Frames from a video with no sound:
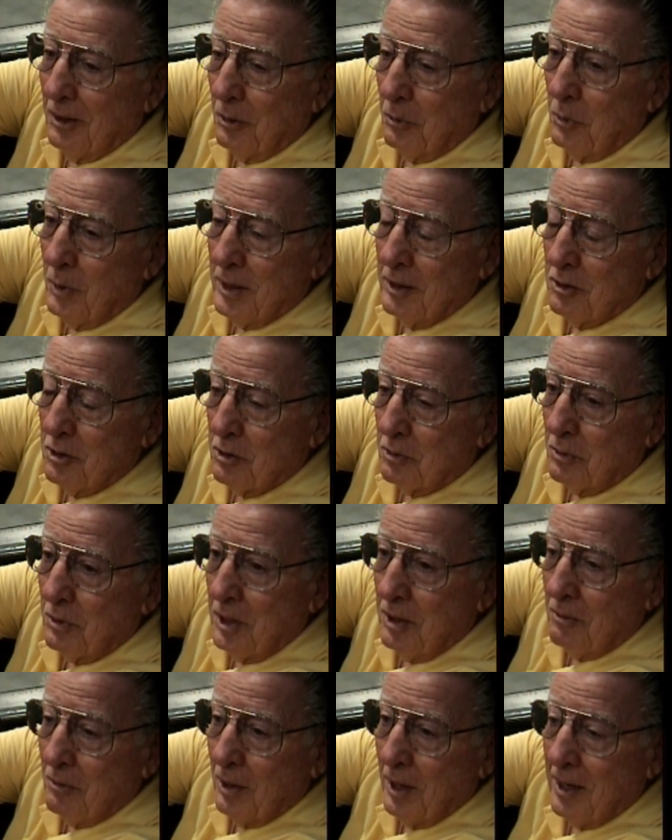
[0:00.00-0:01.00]
the
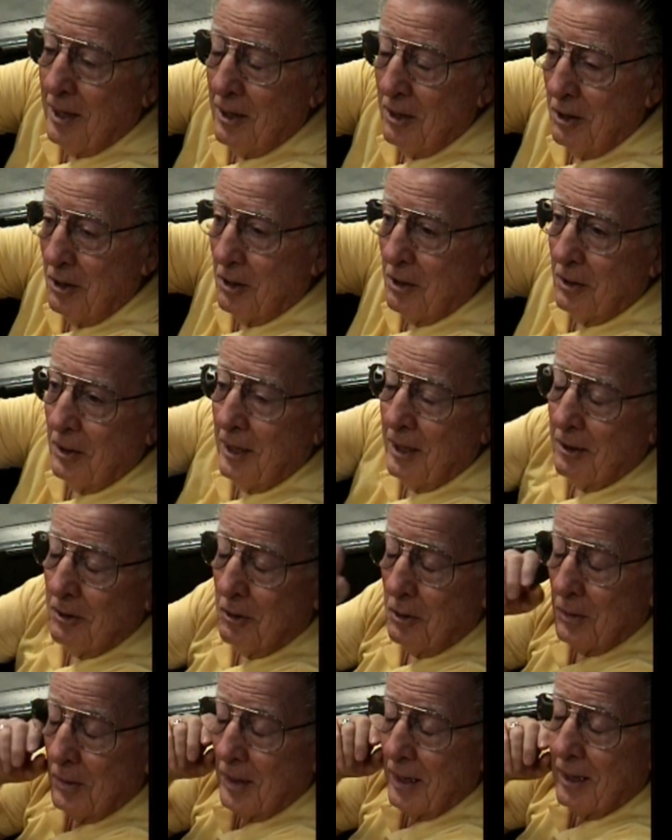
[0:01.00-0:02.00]
windscreen right here
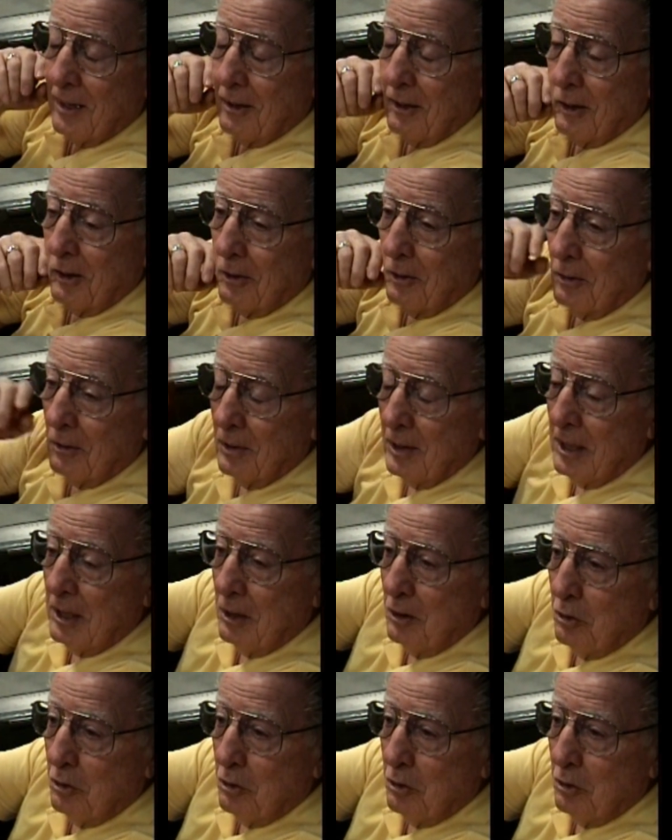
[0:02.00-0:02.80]
into that little